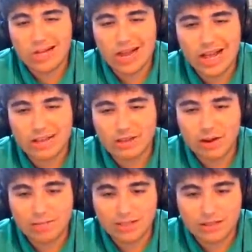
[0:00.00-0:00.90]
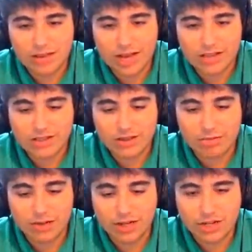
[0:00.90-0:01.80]
I don't know why I'm telling you guys this. Oh
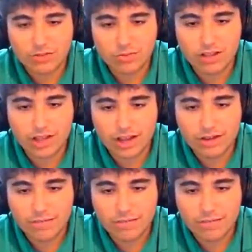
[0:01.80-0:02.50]
my gosh, what the heck?